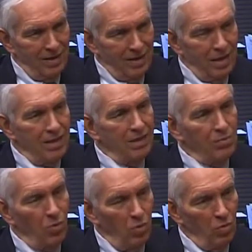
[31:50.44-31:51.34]
that this
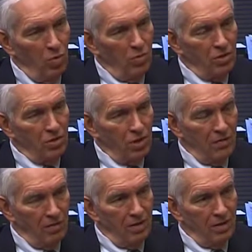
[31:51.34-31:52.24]
poor woman
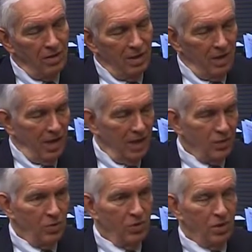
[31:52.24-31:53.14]
suffered
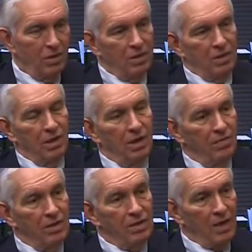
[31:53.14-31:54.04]
as a result
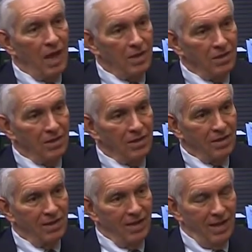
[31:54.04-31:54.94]
of this accident.
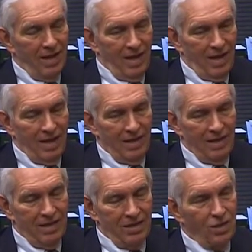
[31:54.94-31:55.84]

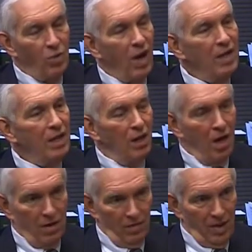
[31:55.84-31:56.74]
And so I did a
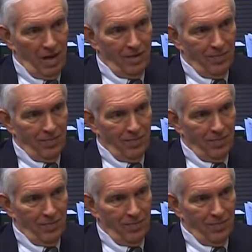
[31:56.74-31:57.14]
lot of that.